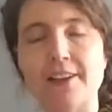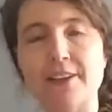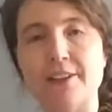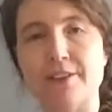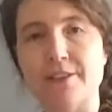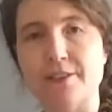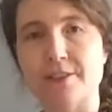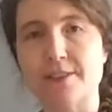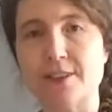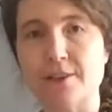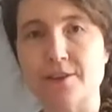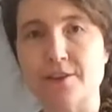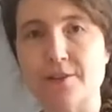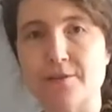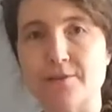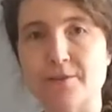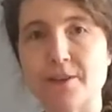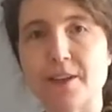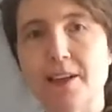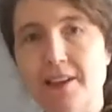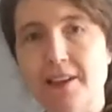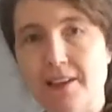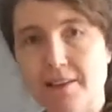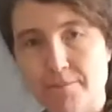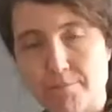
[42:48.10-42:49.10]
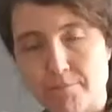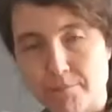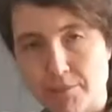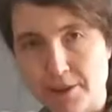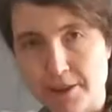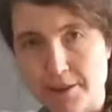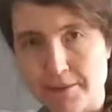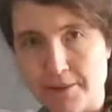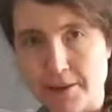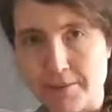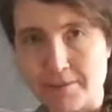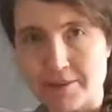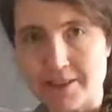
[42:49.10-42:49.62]
you know, so
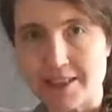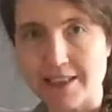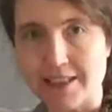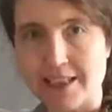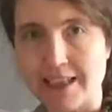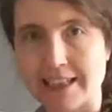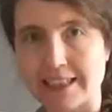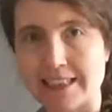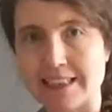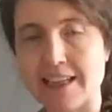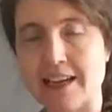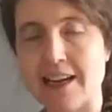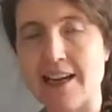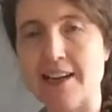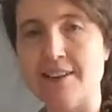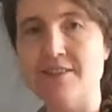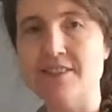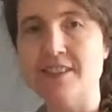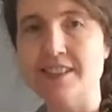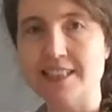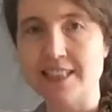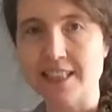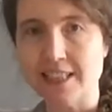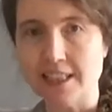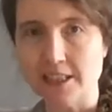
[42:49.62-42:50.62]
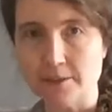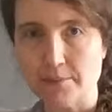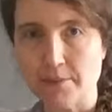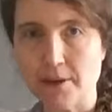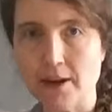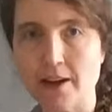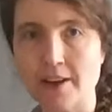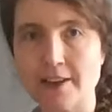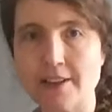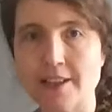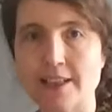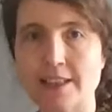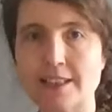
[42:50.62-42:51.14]
Premium Select, I've seen the
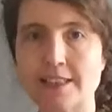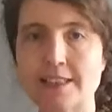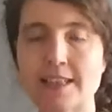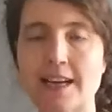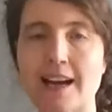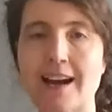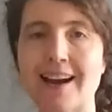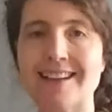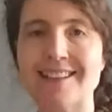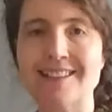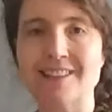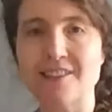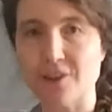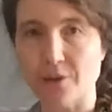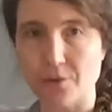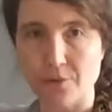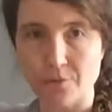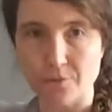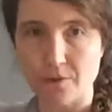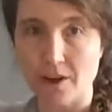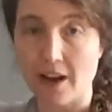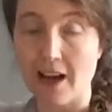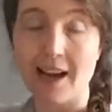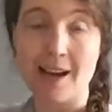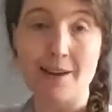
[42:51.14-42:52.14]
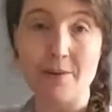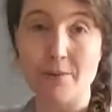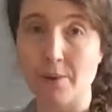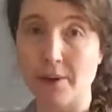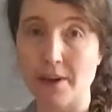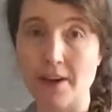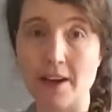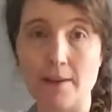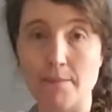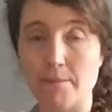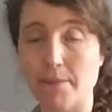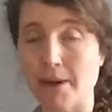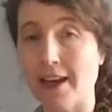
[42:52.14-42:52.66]
product. I
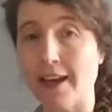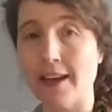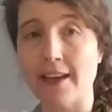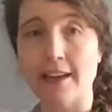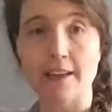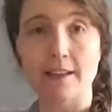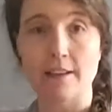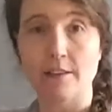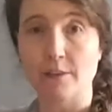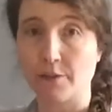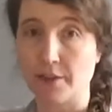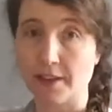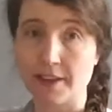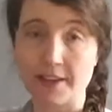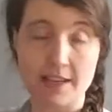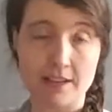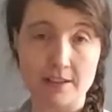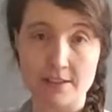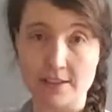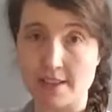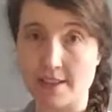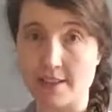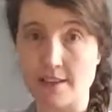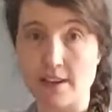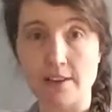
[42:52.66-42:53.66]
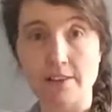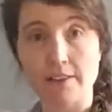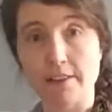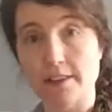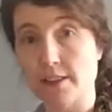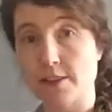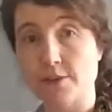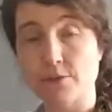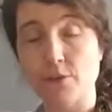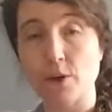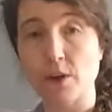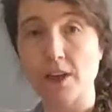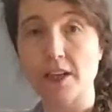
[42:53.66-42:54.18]
would not pay
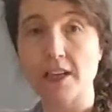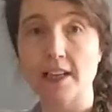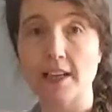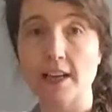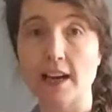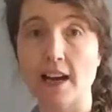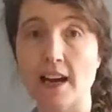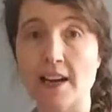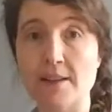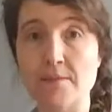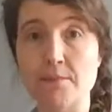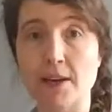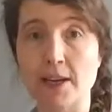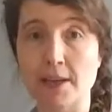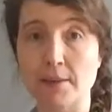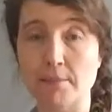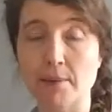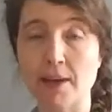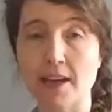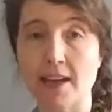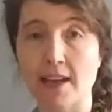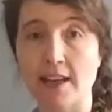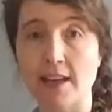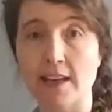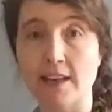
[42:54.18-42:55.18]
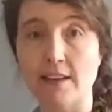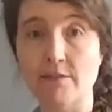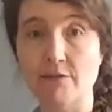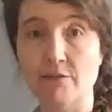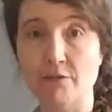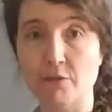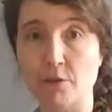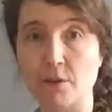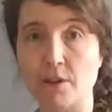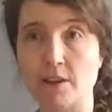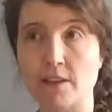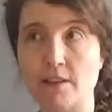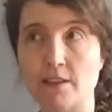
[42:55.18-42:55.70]
$3,000 for it. I might pay
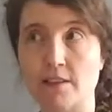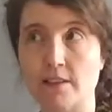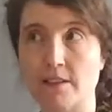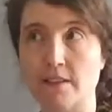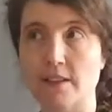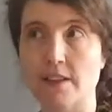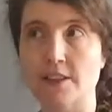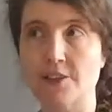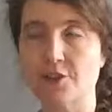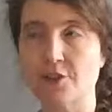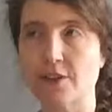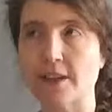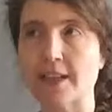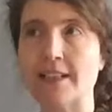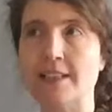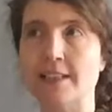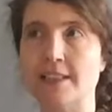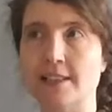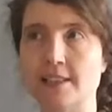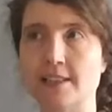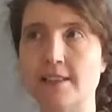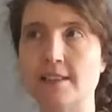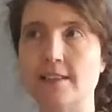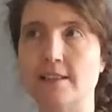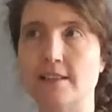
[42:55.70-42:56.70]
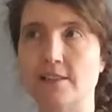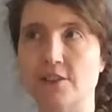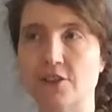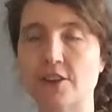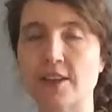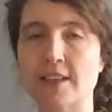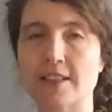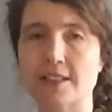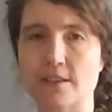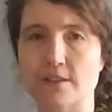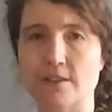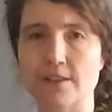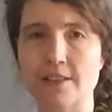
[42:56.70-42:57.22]
for a
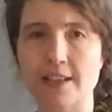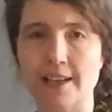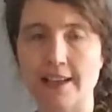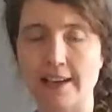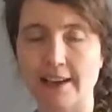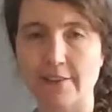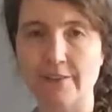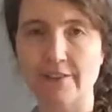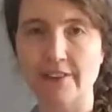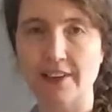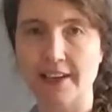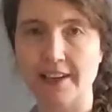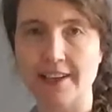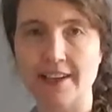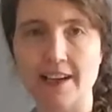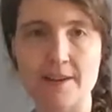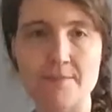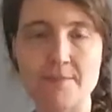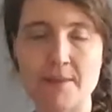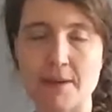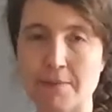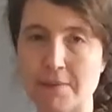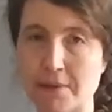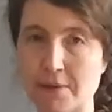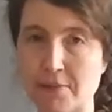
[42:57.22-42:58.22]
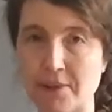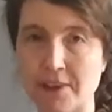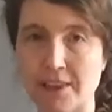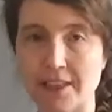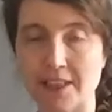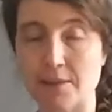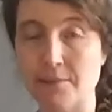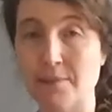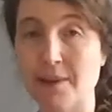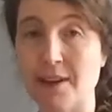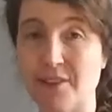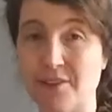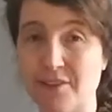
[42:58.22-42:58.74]
transoceanic flight. I might be
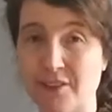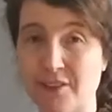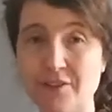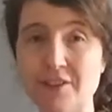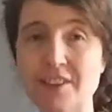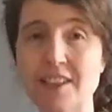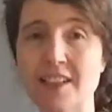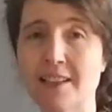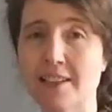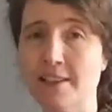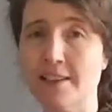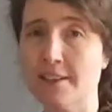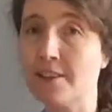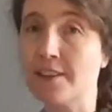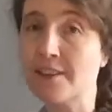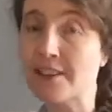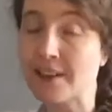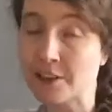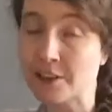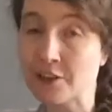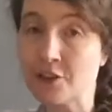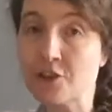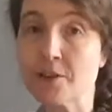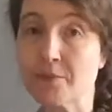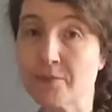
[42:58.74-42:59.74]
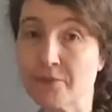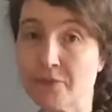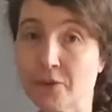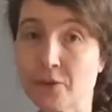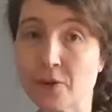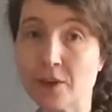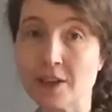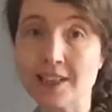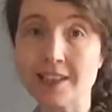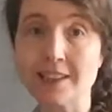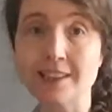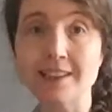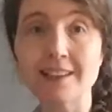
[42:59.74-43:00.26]
willing to pay $1,500 round trip
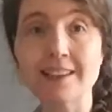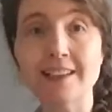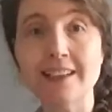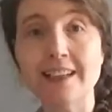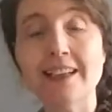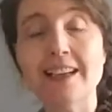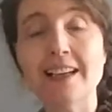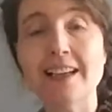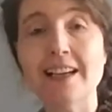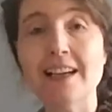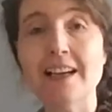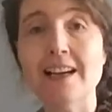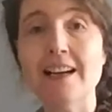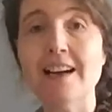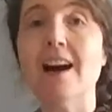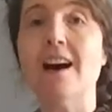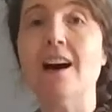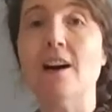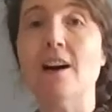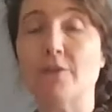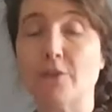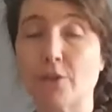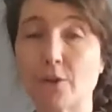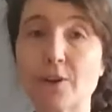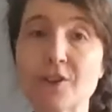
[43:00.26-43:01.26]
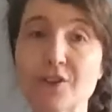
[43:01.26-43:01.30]
for it. Of